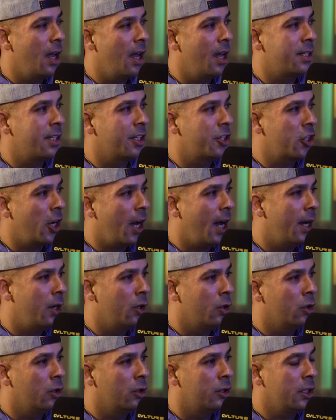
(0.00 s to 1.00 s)
as a
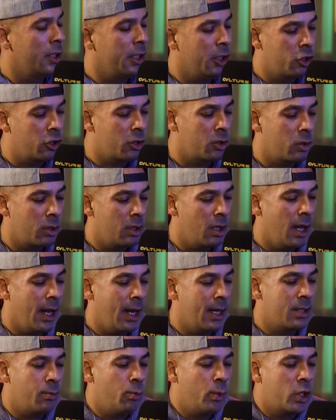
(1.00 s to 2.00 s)
child, you just,
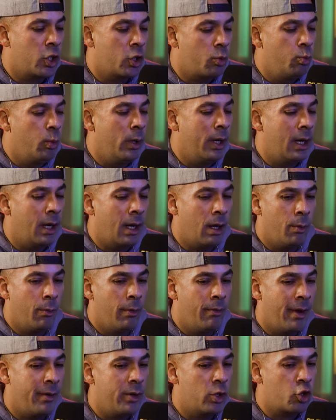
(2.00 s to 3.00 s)
we're
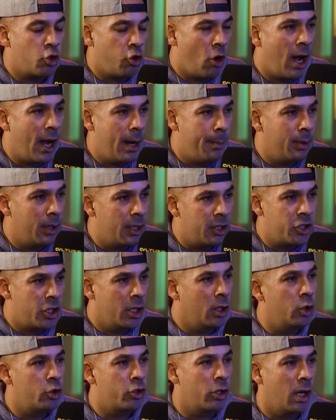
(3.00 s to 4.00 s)
very tribal as
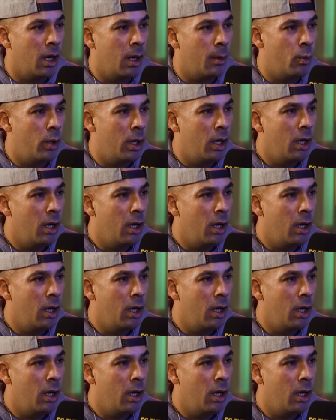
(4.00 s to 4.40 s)
children, aren't we?